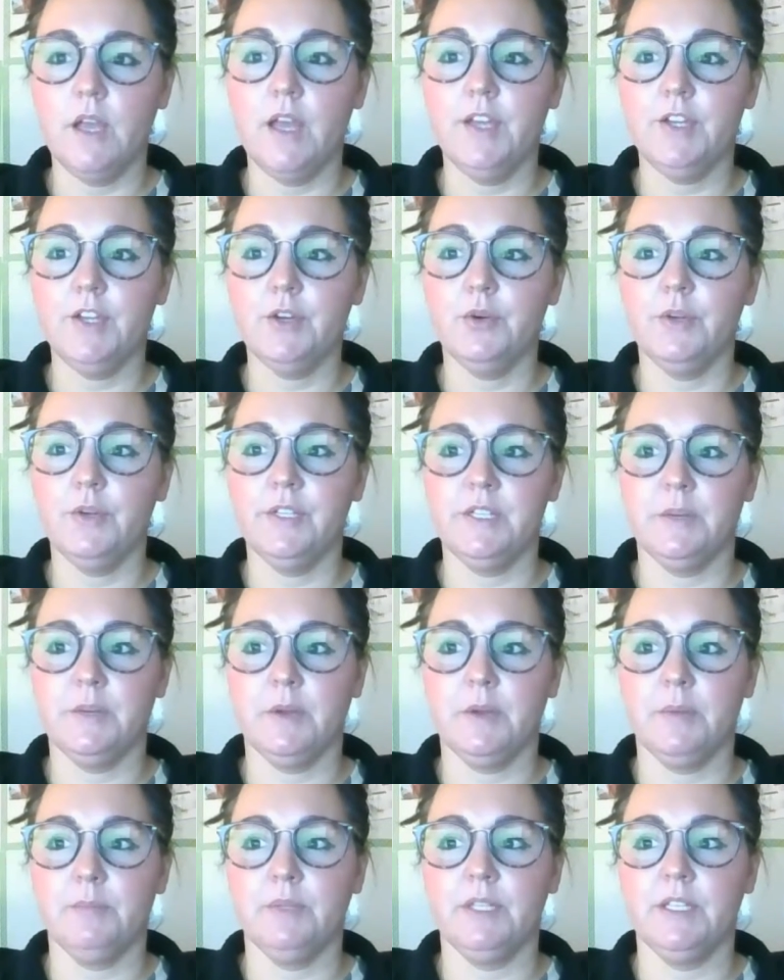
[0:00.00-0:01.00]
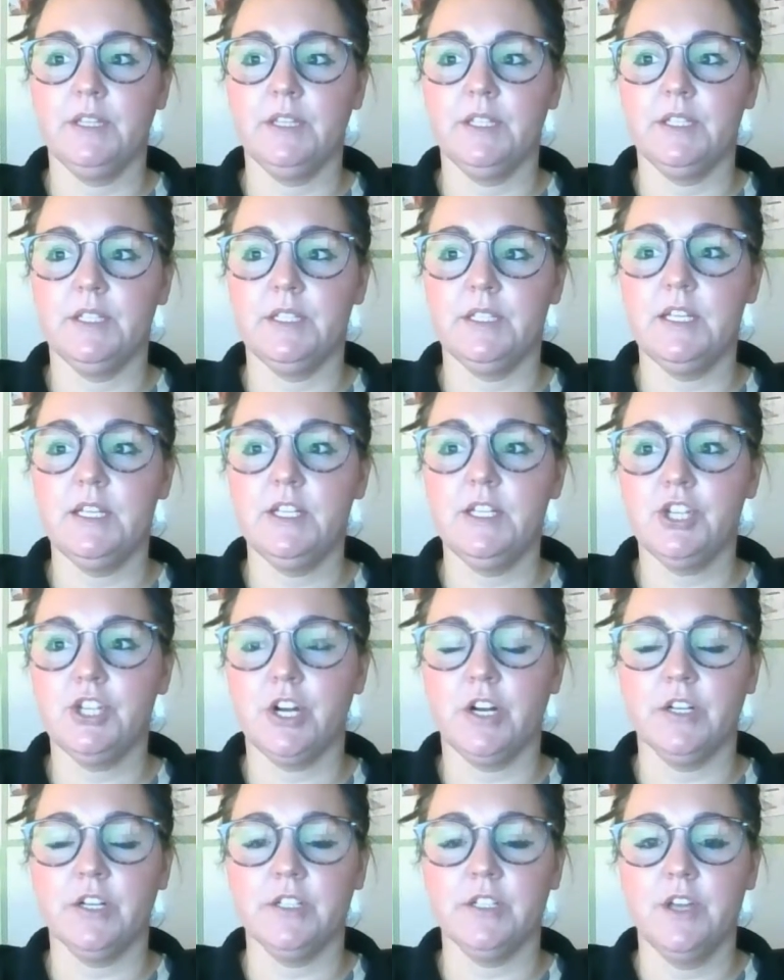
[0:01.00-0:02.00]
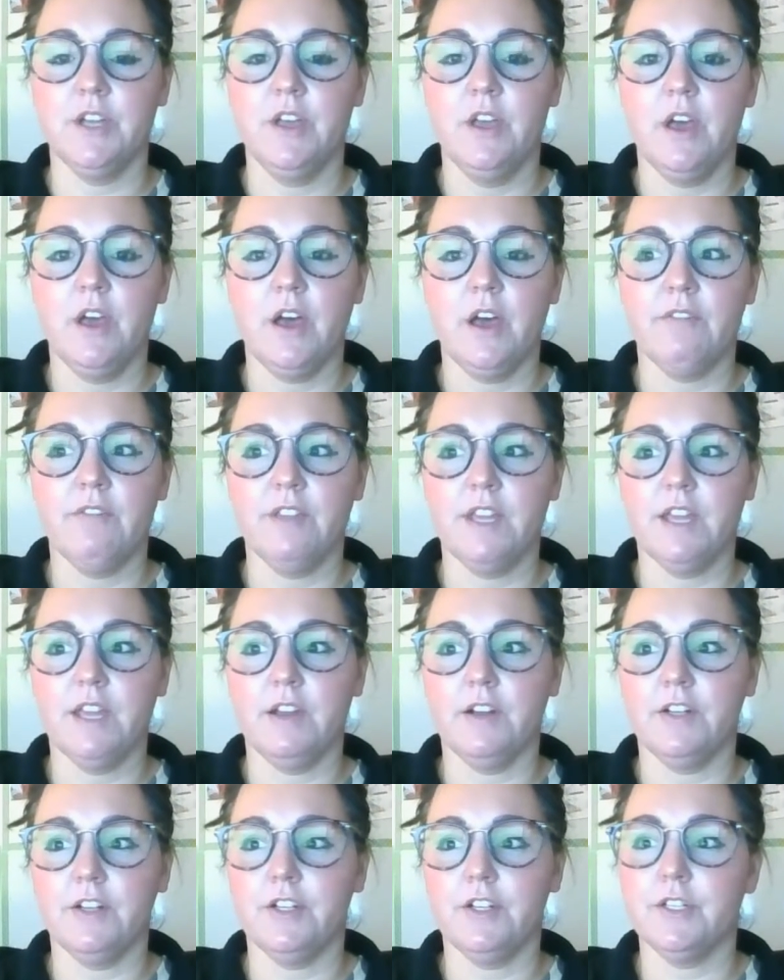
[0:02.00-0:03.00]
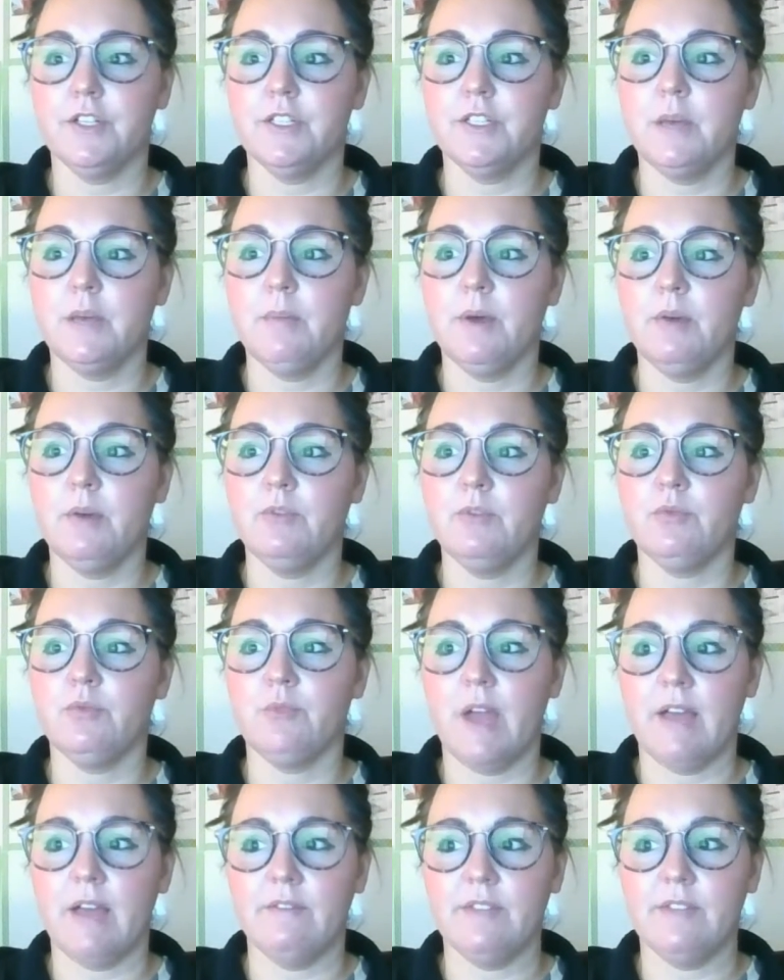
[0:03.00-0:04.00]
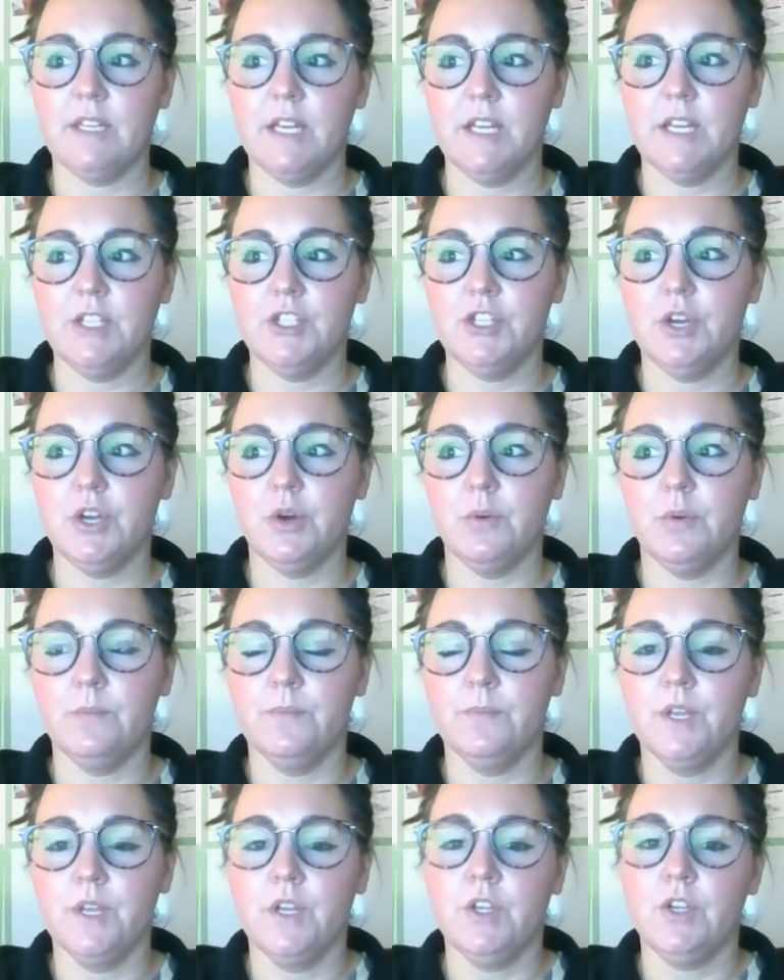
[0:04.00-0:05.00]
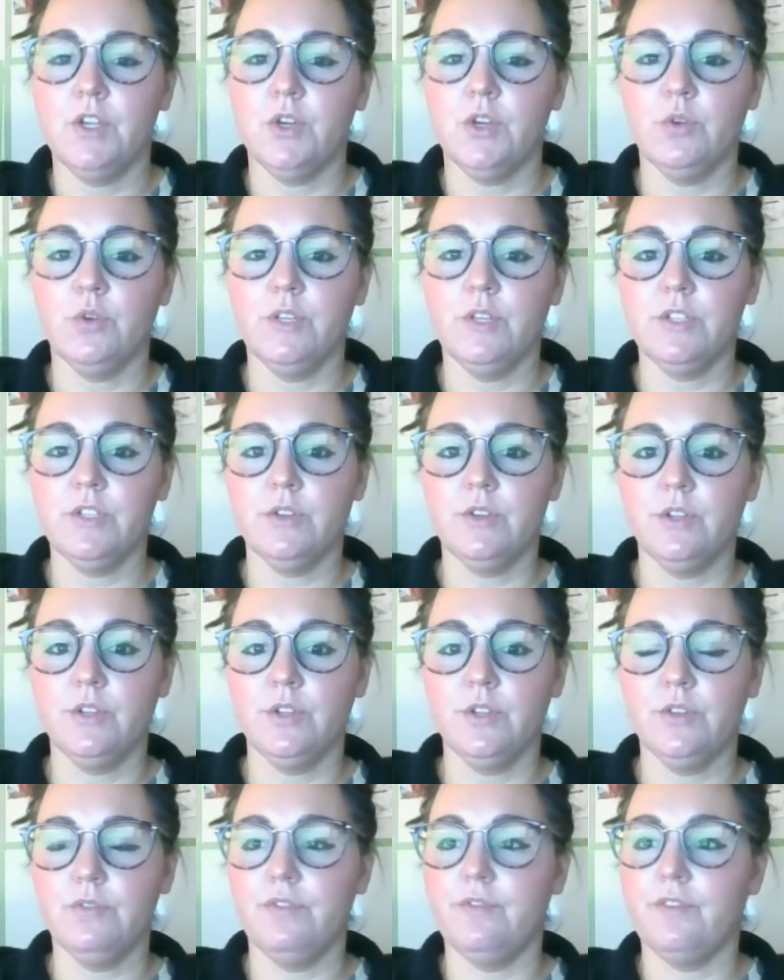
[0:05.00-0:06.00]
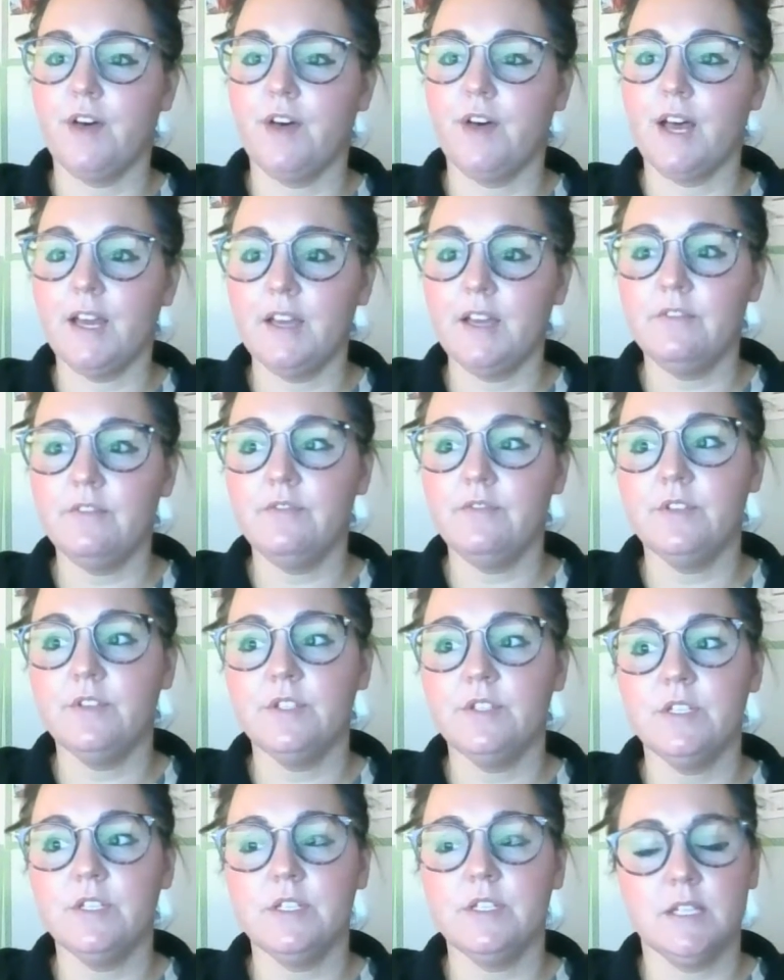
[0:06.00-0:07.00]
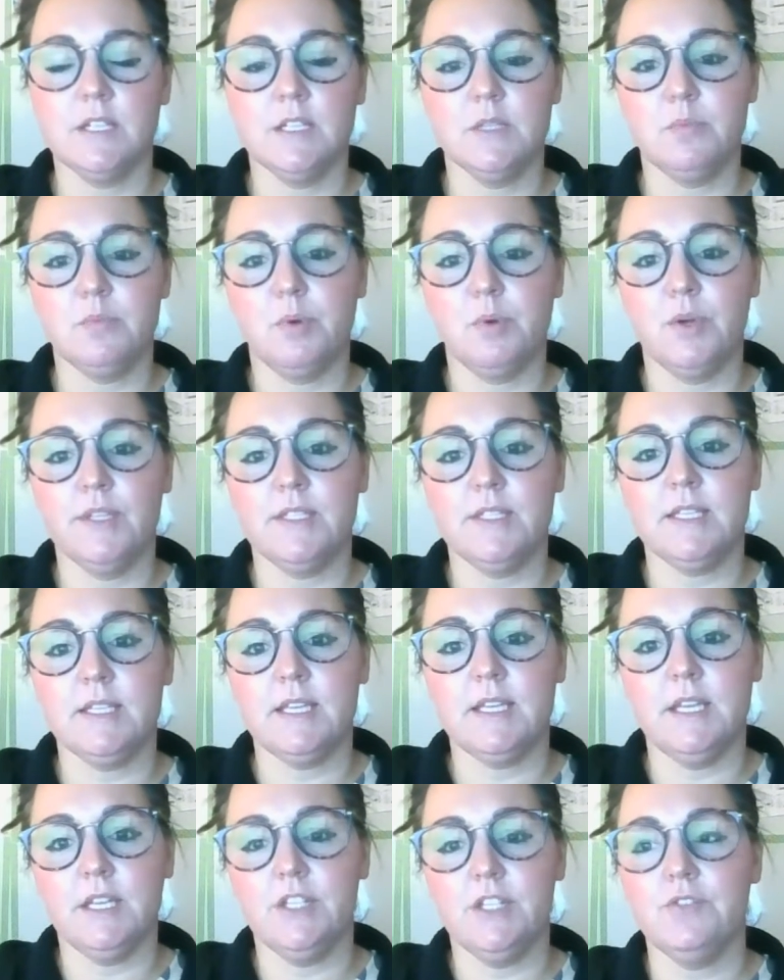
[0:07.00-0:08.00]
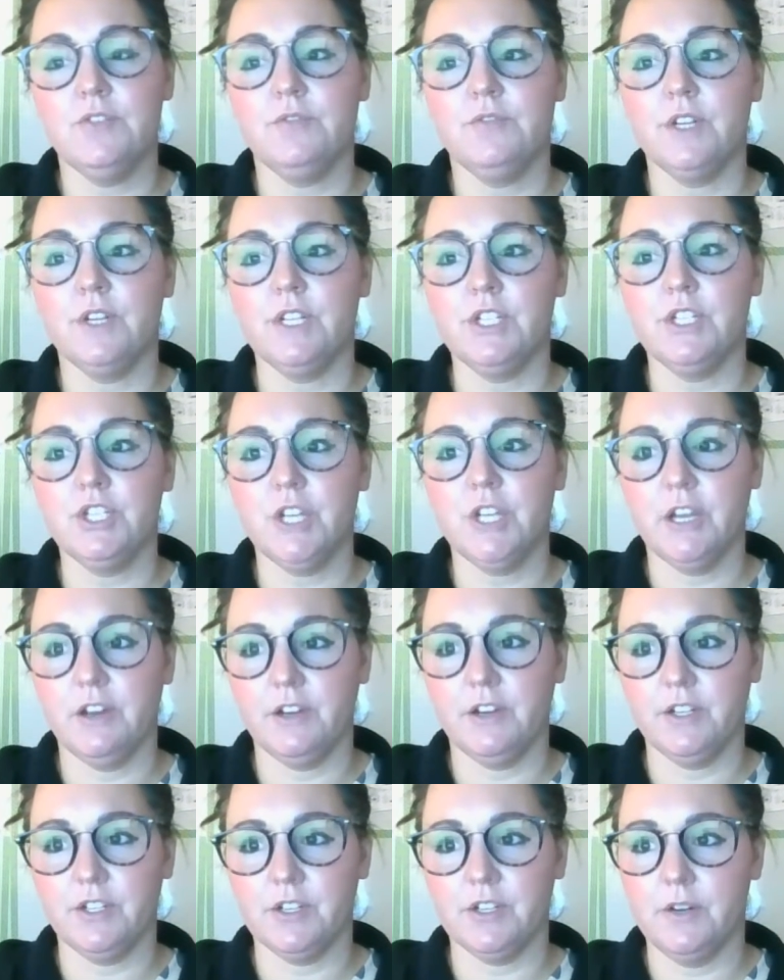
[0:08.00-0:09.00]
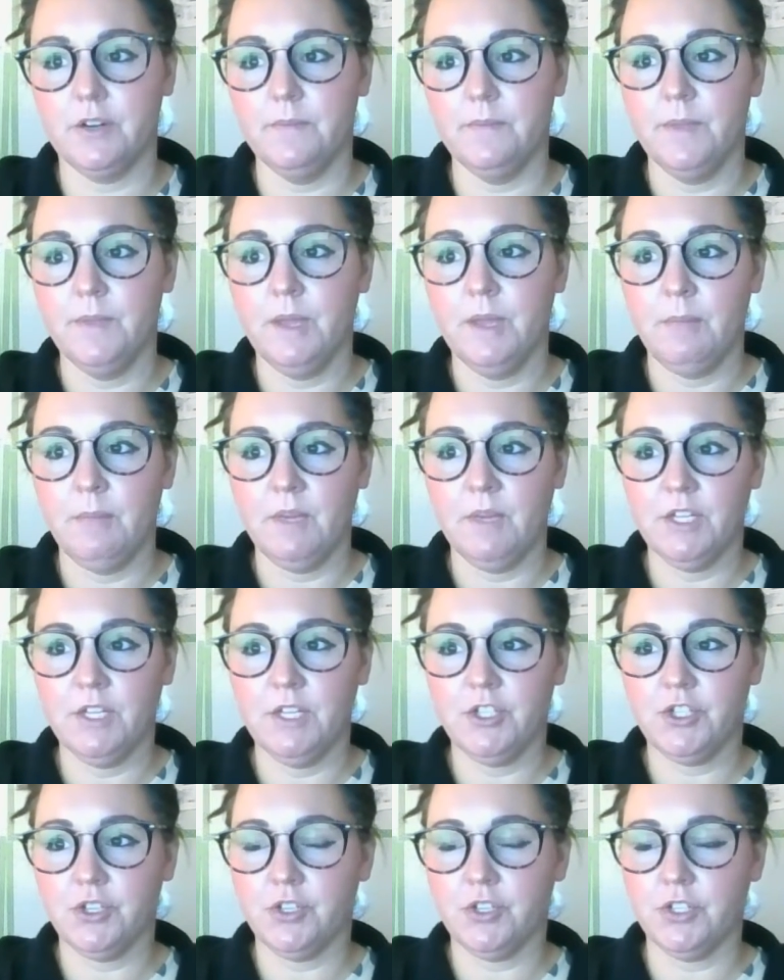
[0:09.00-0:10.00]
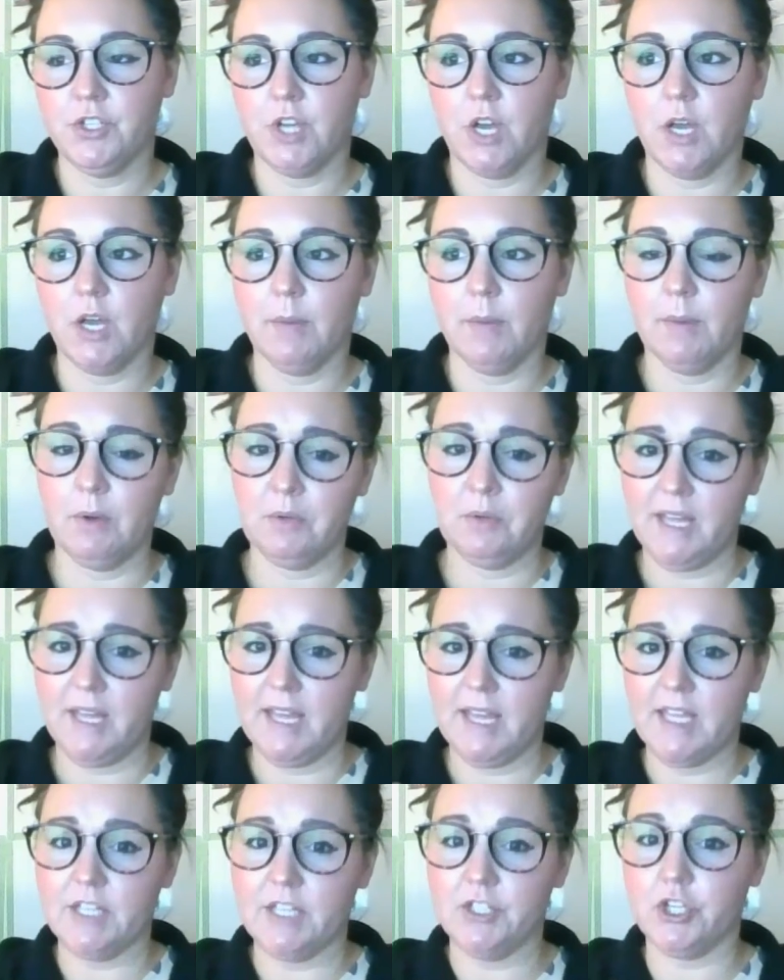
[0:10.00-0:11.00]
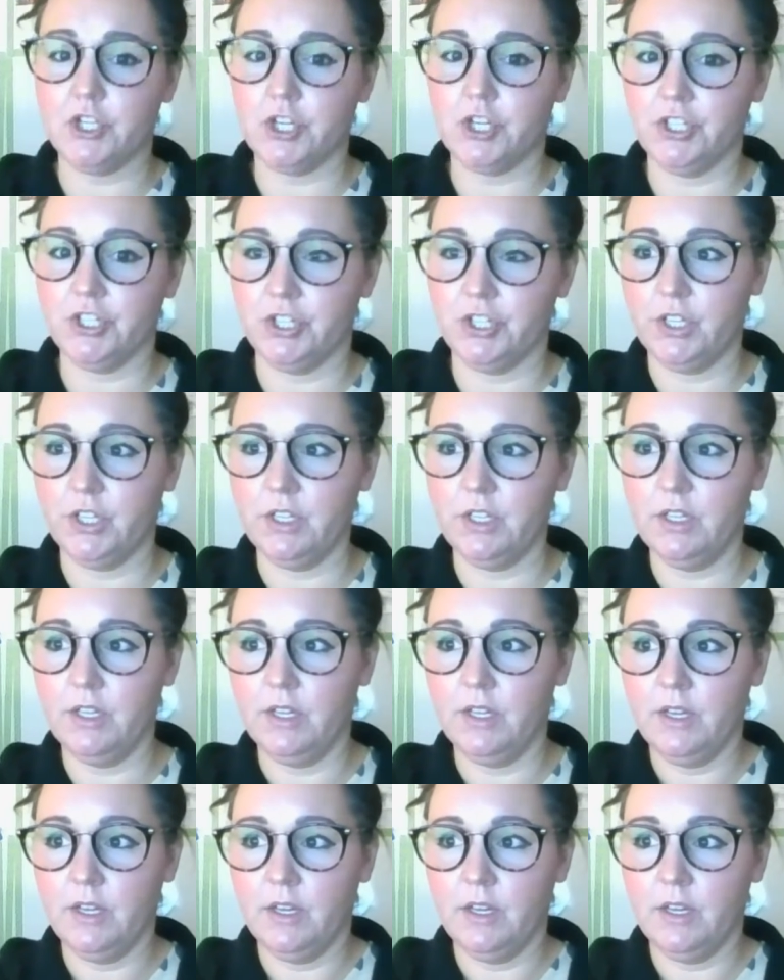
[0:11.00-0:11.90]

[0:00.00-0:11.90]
you're going to complete the T-chart of the characters about Ravi and Joe. You're going to include 5 to 6 points each for each character, making sure to talk about internal